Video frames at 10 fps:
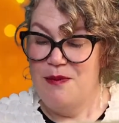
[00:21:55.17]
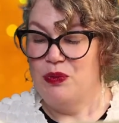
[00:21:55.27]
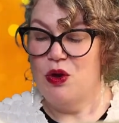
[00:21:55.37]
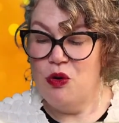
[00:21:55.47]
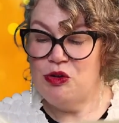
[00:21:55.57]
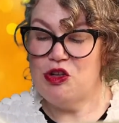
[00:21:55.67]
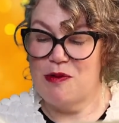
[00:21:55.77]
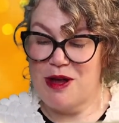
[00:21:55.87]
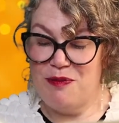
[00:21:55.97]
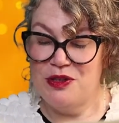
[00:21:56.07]
all top
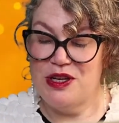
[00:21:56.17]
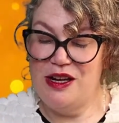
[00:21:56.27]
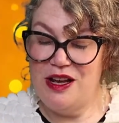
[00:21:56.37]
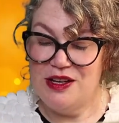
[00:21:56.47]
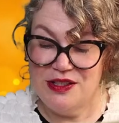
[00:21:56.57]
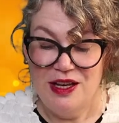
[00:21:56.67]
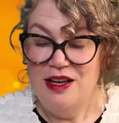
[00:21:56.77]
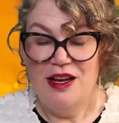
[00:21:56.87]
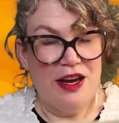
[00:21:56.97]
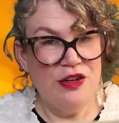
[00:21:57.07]
couples at last,
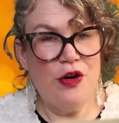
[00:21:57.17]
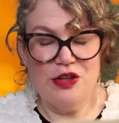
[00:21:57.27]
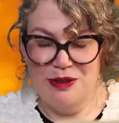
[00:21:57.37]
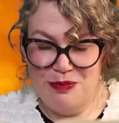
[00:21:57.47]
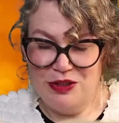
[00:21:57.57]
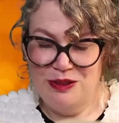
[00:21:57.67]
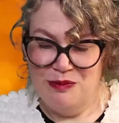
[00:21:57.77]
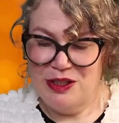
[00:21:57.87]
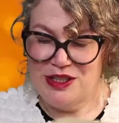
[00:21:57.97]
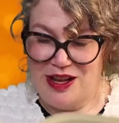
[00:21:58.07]
and not a bottom
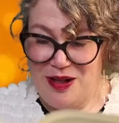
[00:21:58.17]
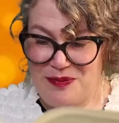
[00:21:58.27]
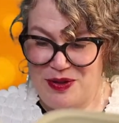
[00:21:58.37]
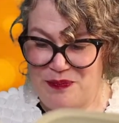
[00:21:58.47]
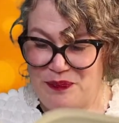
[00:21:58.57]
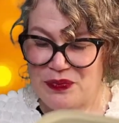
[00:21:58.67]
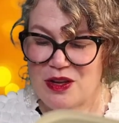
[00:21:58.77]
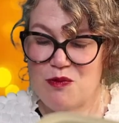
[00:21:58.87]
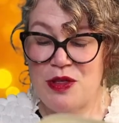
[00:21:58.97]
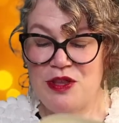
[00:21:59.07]
one to help them.
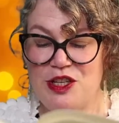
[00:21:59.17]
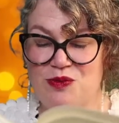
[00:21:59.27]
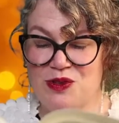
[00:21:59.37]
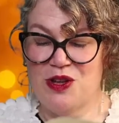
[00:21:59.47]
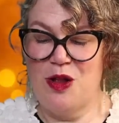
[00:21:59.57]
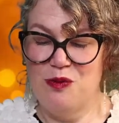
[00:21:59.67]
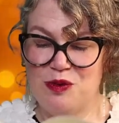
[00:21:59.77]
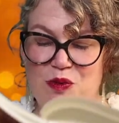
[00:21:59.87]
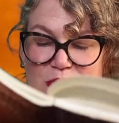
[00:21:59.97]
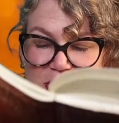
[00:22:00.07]
When this result was
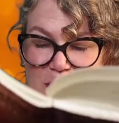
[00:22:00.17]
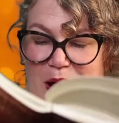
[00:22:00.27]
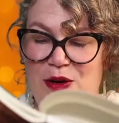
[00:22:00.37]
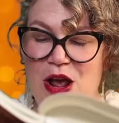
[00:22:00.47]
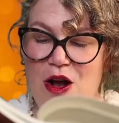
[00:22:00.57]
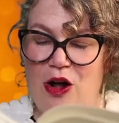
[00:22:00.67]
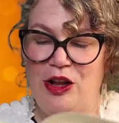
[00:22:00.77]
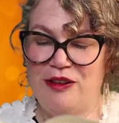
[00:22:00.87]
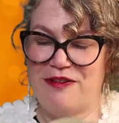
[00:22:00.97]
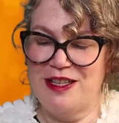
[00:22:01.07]
brought about,
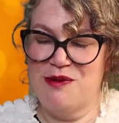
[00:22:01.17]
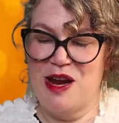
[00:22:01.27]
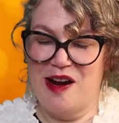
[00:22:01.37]
old Fezziwig,